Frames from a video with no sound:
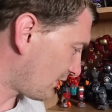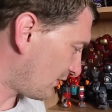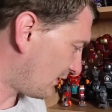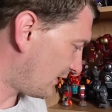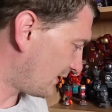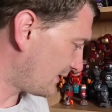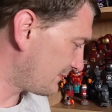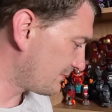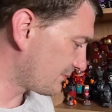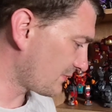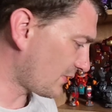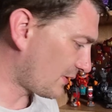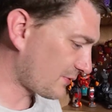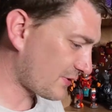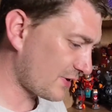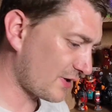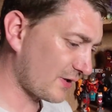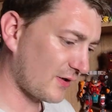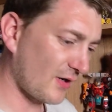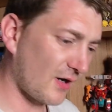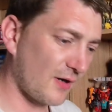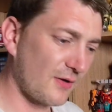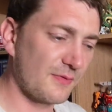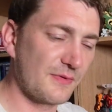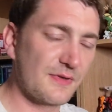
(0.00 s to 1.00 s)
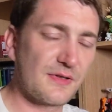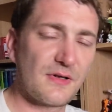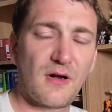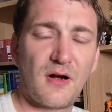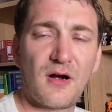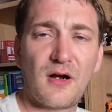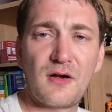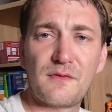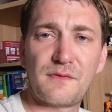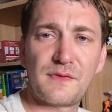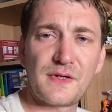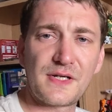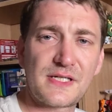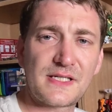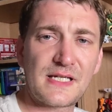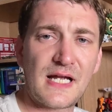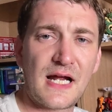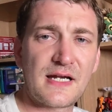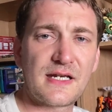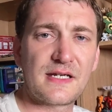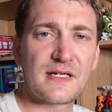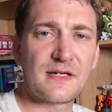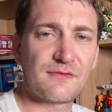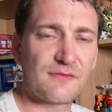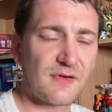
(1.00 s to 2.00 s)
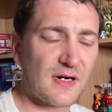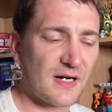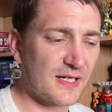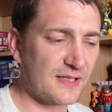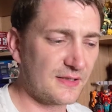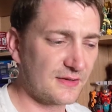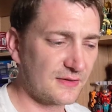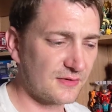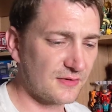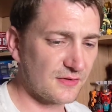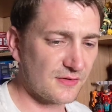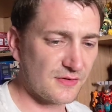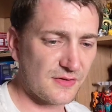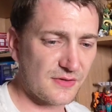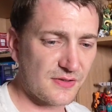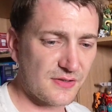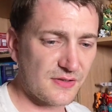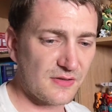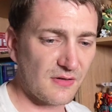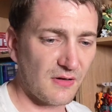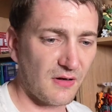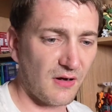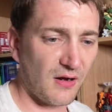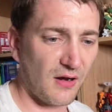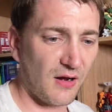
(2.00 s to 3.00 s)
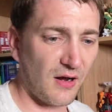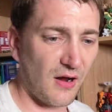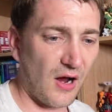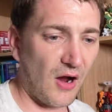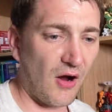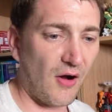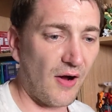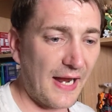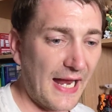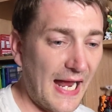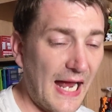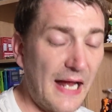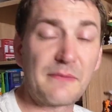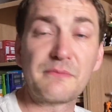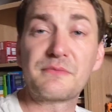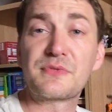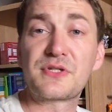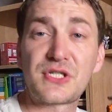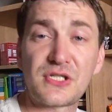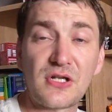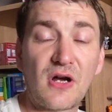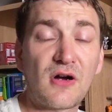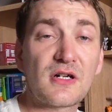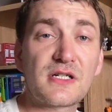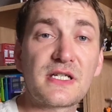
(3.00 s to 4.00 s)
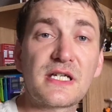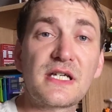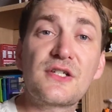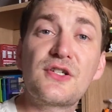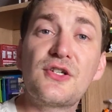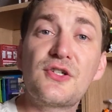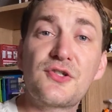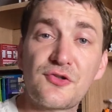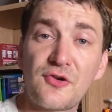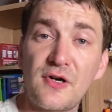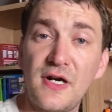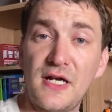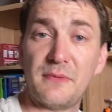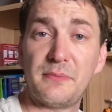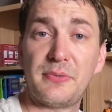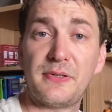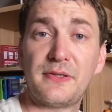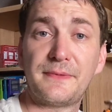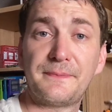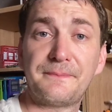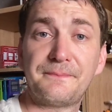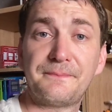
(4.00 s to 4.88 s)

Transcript: I'm, I'm going to go and hopefully stand in the rain because I am starting to drip.